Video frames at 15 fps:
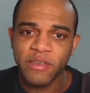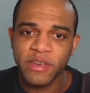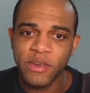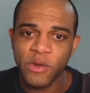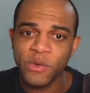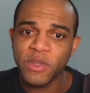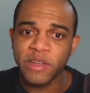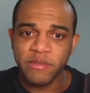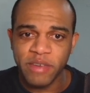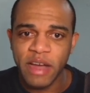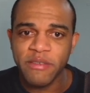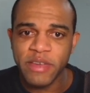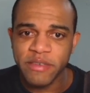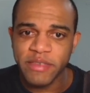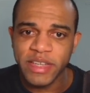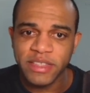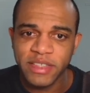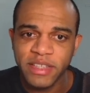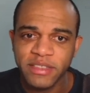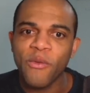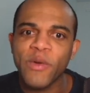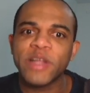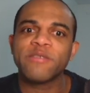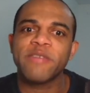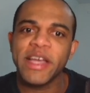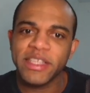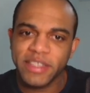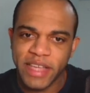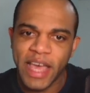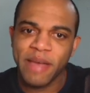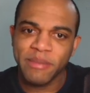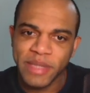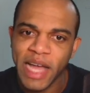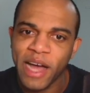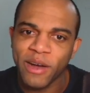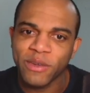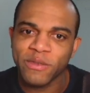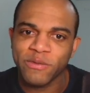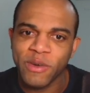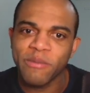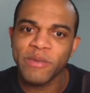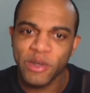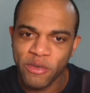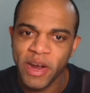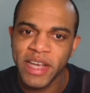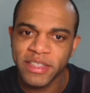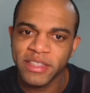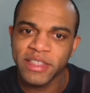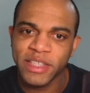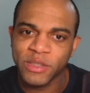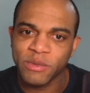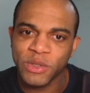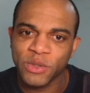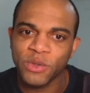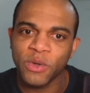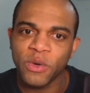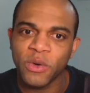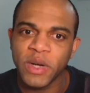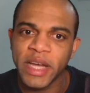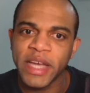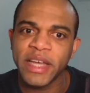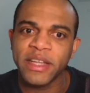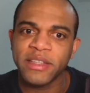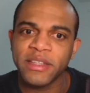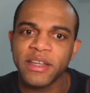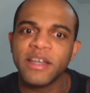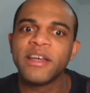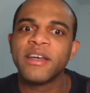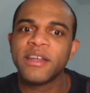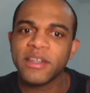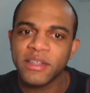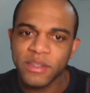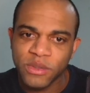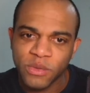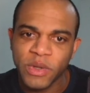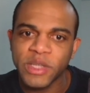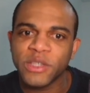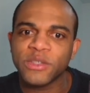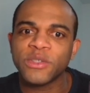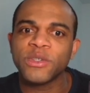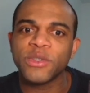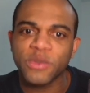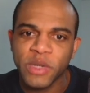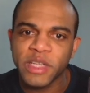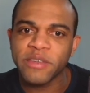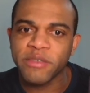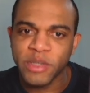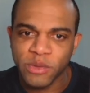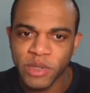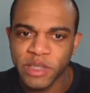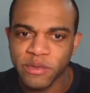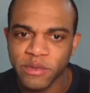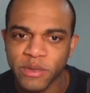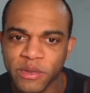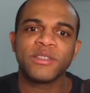who done 5-year fixes, when rates came down from the craziness we saw in 22, 23, 24.